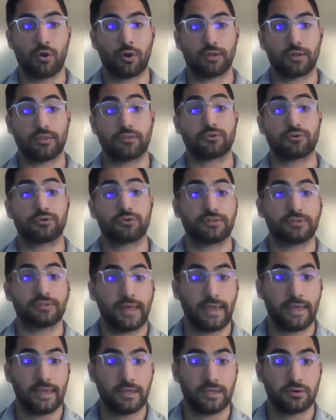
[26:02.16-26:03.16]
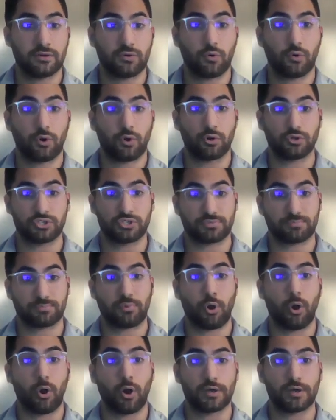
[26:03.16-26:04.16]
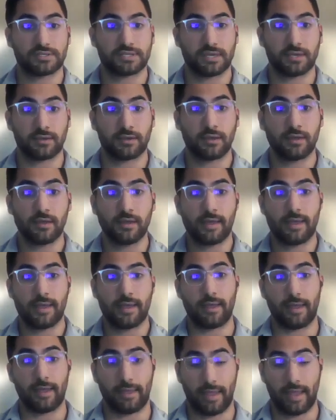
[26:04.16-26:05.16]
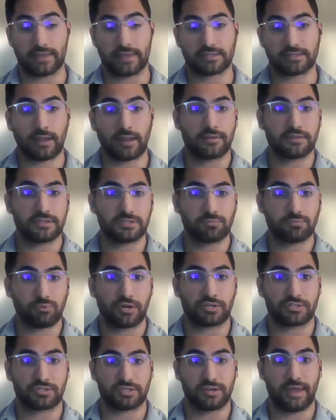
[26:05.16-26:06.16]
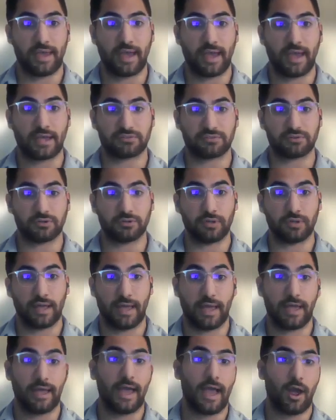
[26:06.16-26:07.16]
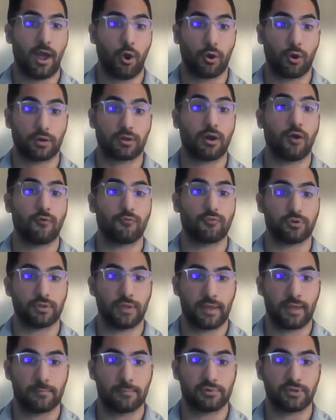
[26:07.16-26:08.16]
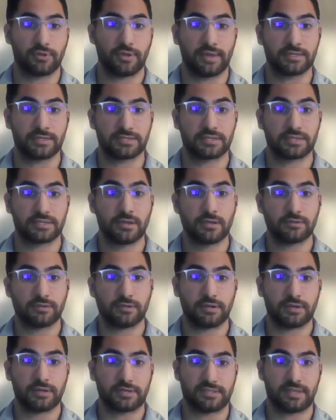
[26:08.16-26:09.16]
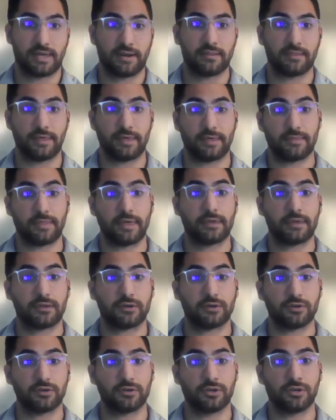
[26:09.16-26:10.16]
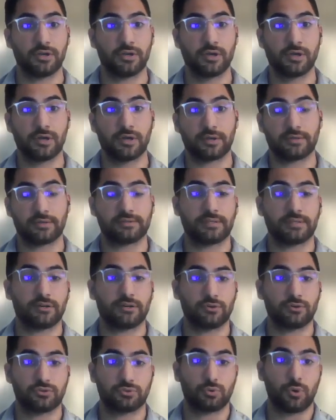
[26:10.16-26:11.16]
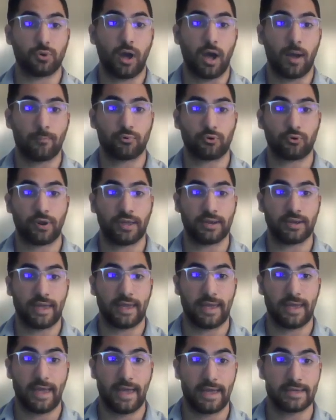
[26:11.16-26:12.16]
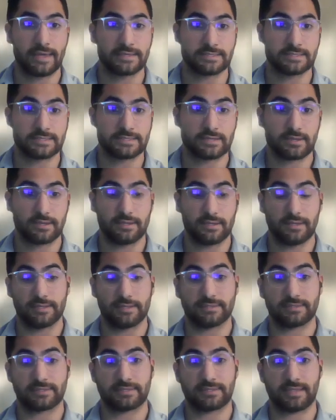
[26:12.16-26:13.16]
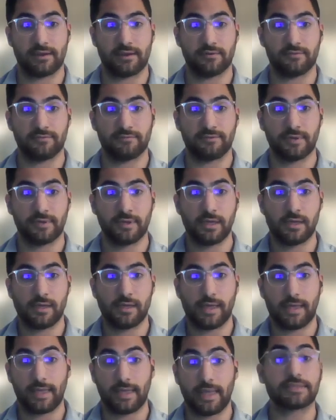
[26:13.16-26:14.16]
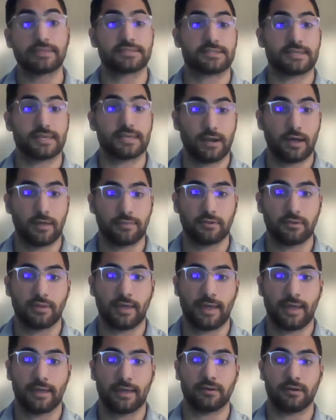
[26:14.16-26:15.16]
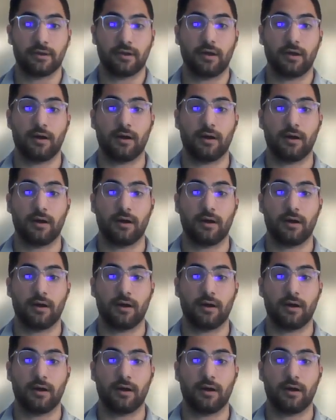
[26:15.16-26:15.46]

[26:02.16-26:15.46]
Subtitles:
are either delayed or just pausing, as a lot of these projects in Nashville are covered land plays to an extent, and they could continue to operate as instead of and sit on the land.